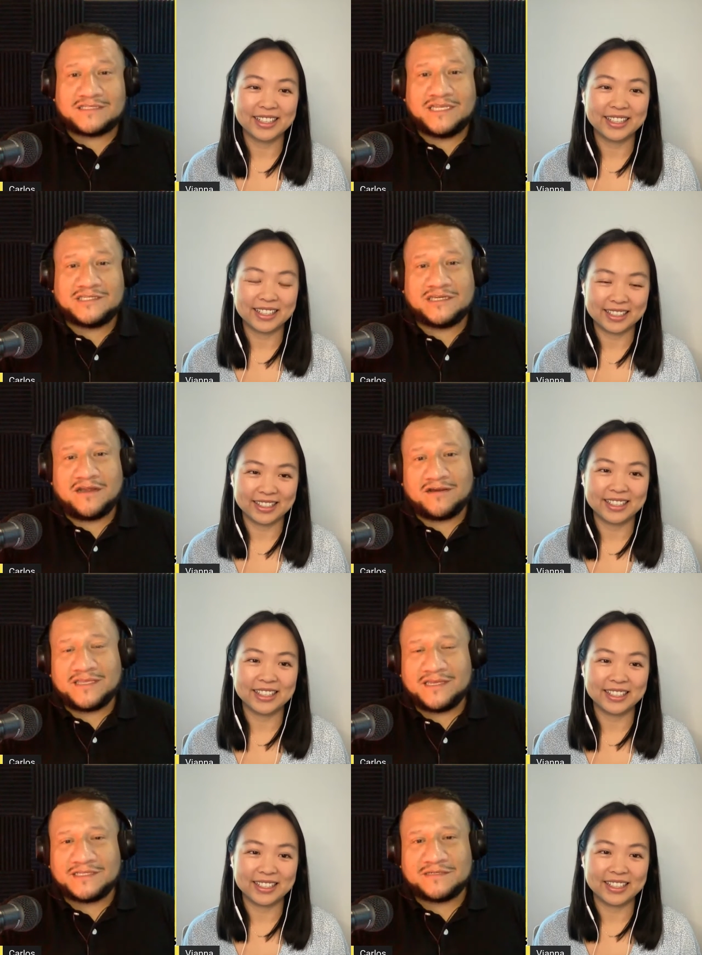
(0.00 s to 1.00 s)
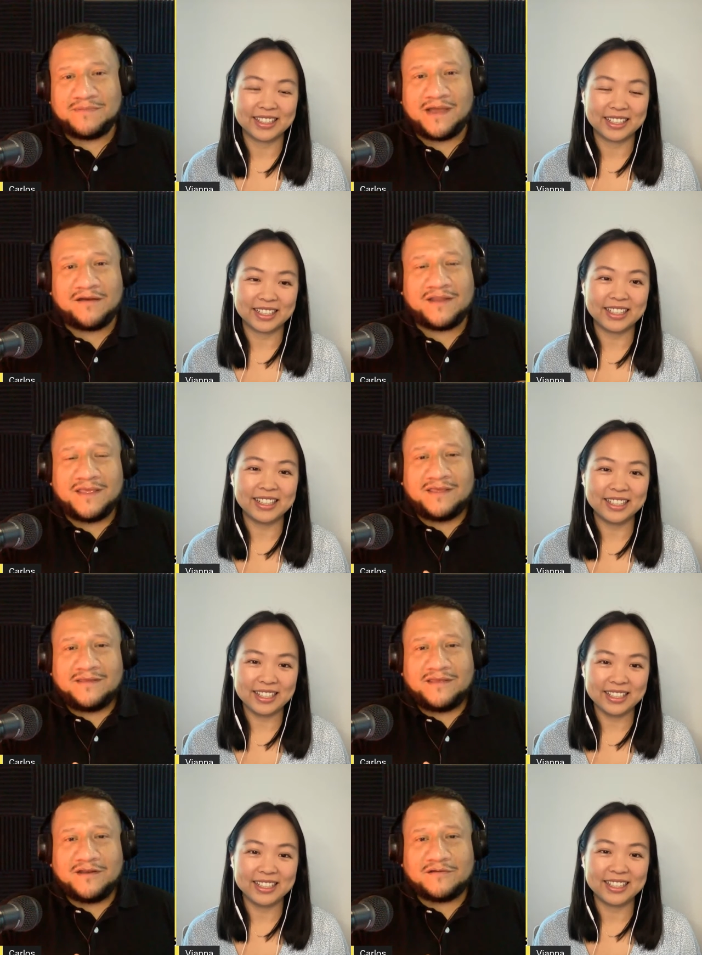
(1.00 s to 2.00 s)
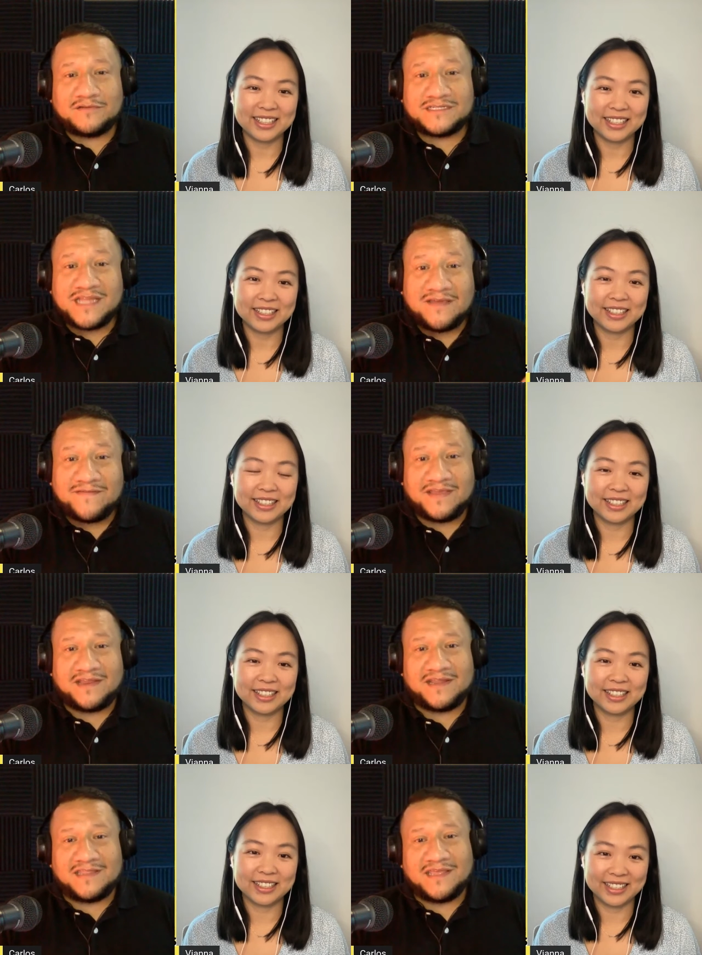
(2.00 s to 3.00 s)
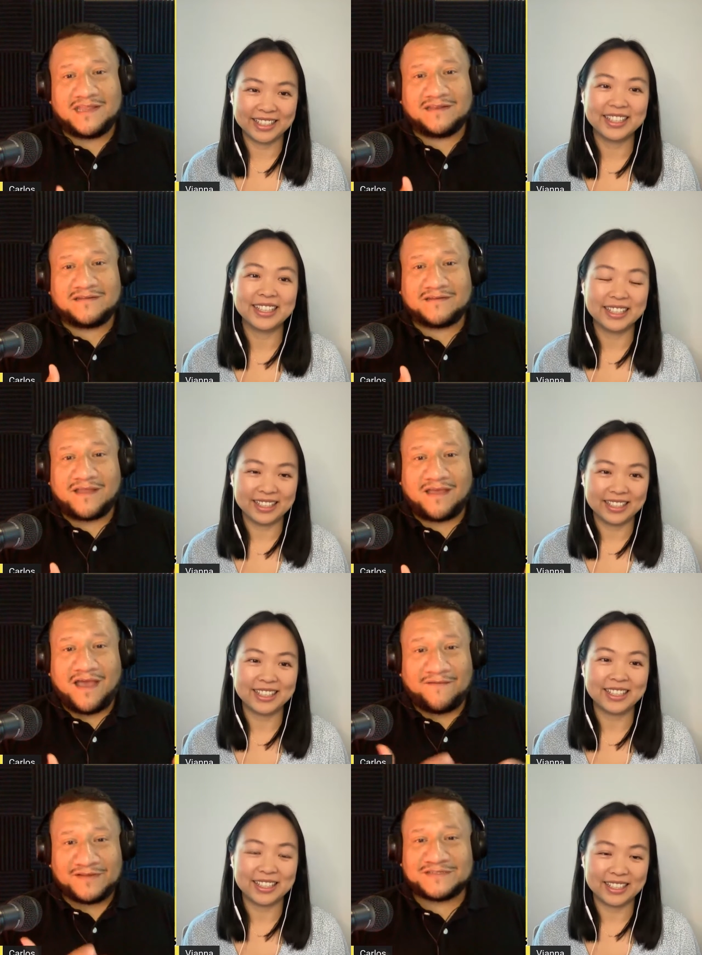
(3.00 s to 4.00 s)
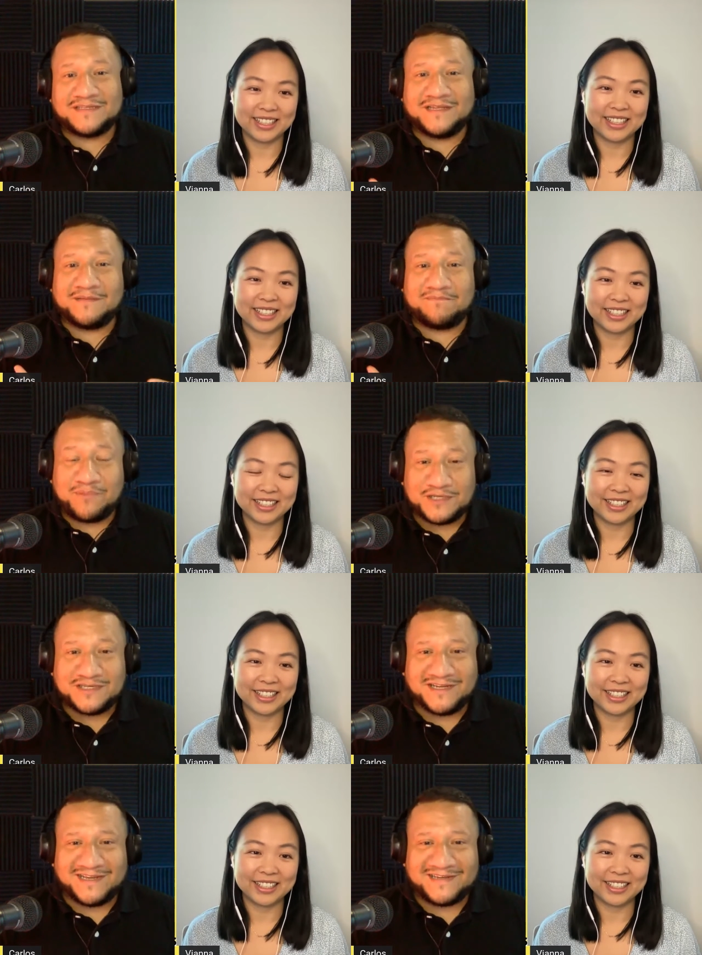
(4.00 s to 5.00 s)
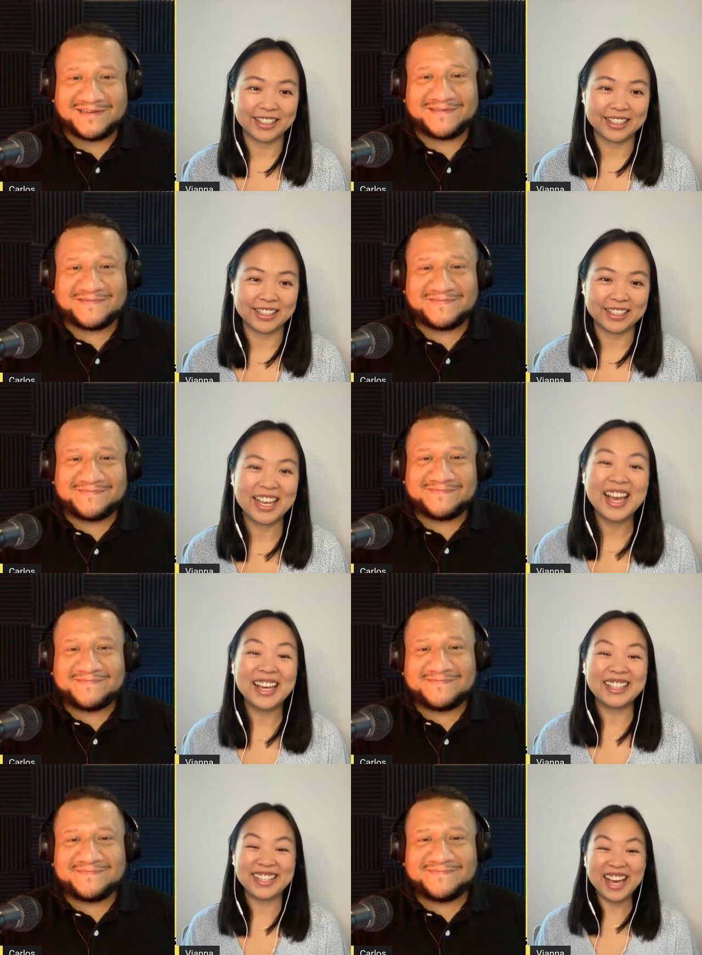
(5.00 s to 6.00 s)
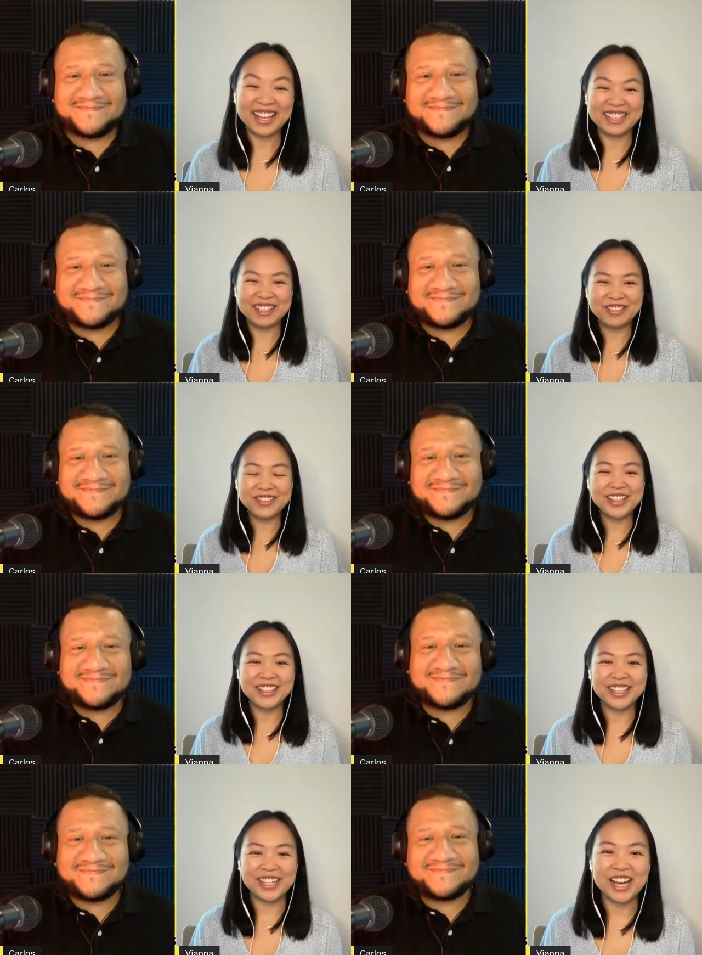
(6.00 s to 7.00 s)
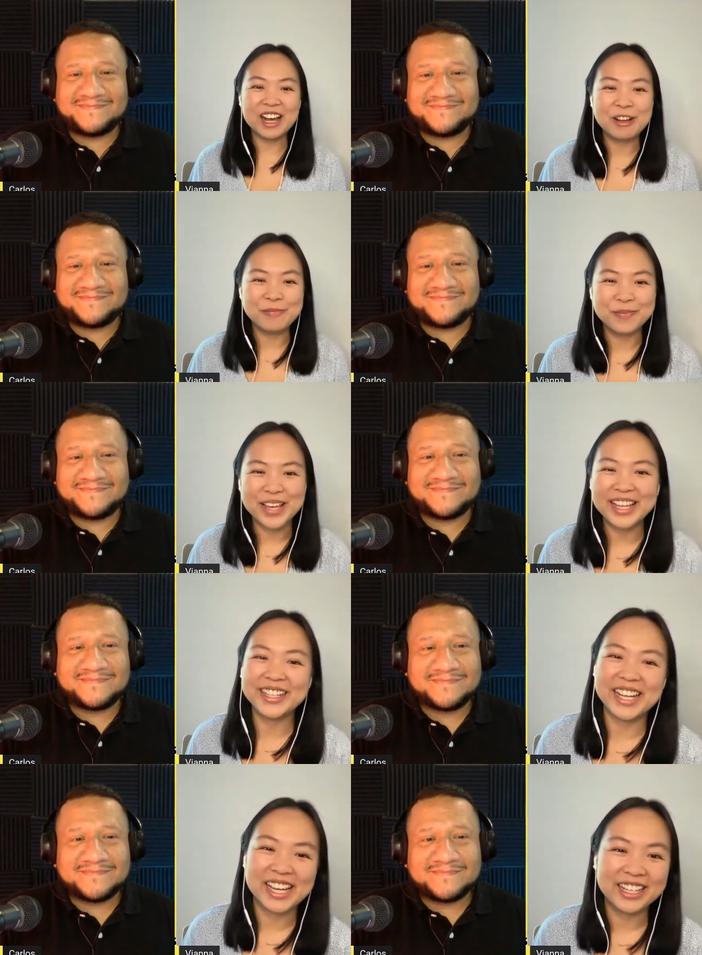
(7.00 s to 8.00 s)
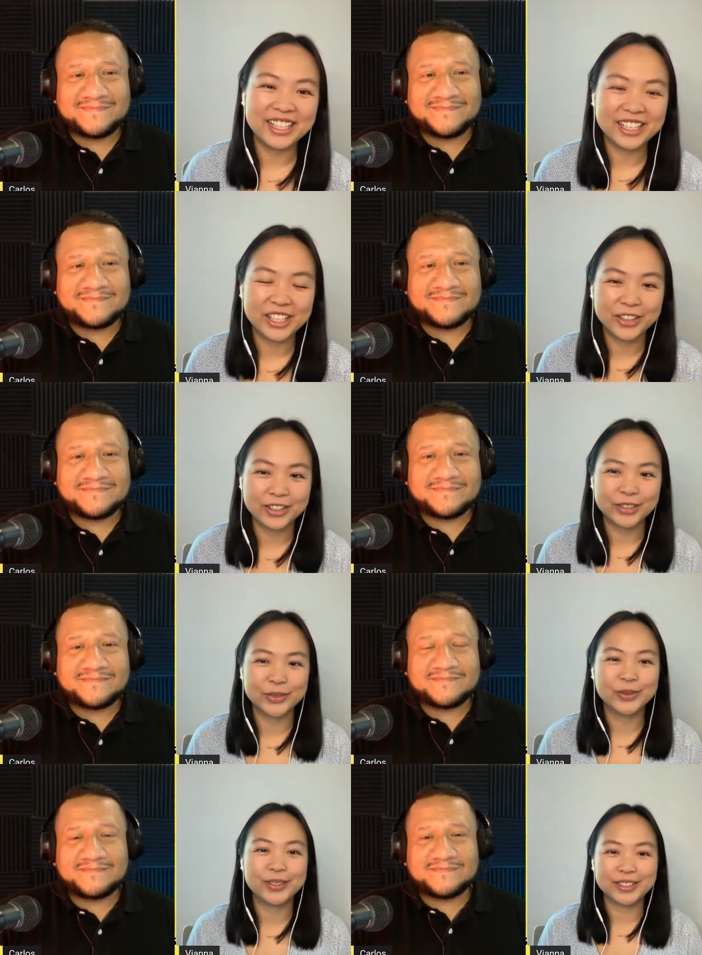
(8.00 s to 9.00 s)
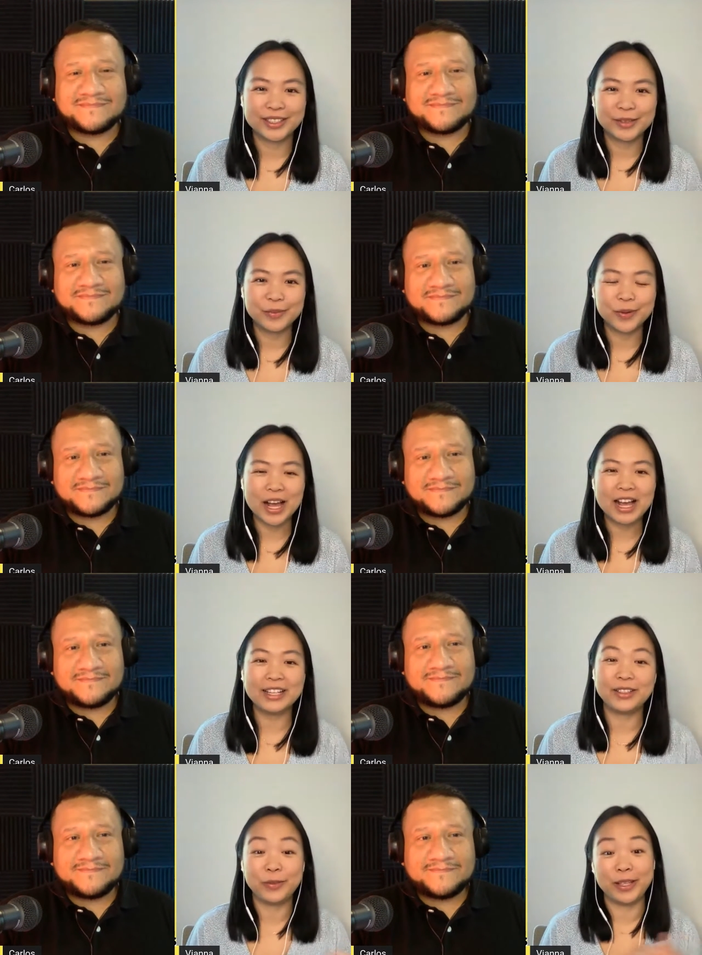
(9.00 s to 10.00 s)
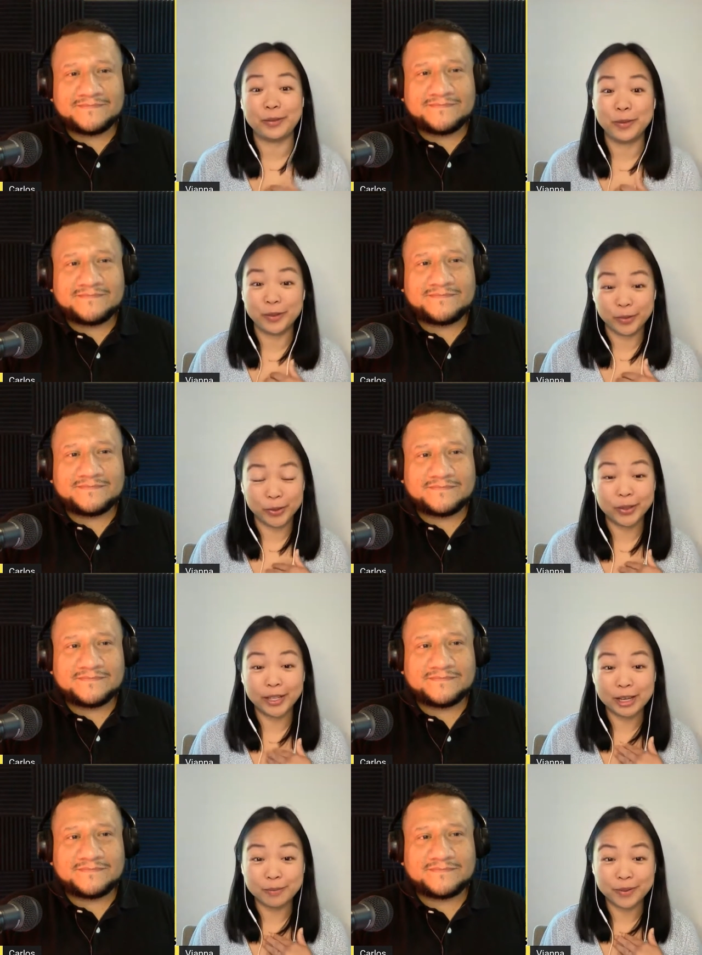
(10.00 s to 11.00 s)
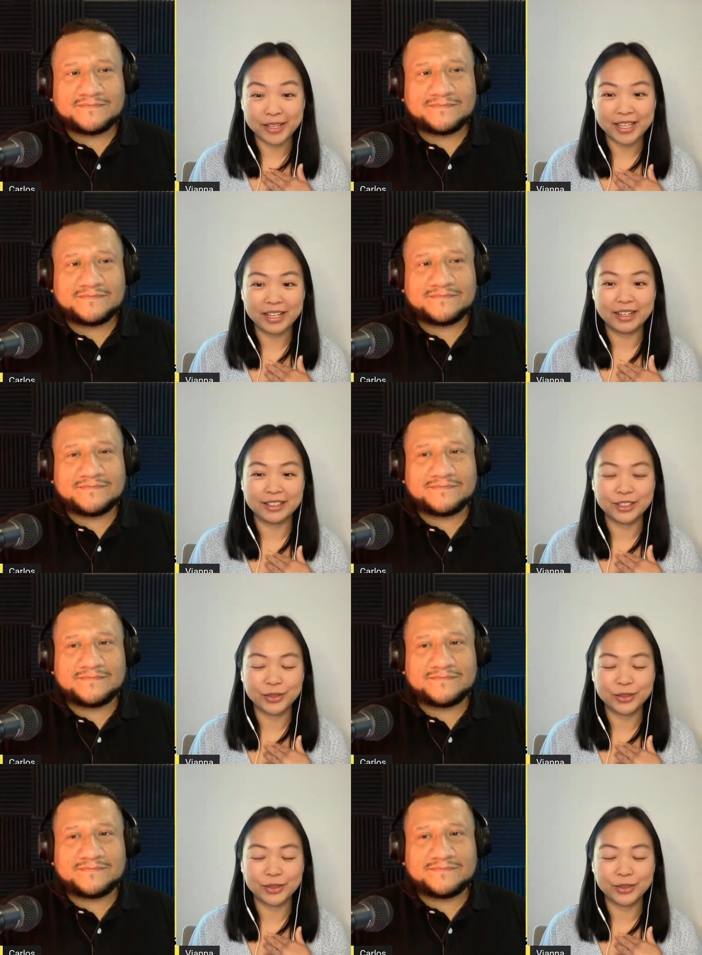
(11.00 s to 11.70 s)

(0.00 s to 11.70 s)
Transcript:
Speaker 1: teaching our kids about, you know, saving and then obviously budgeting.
Speaker 2: Yeah, definitely. Um, in Canada, here in our school system, I like growing up in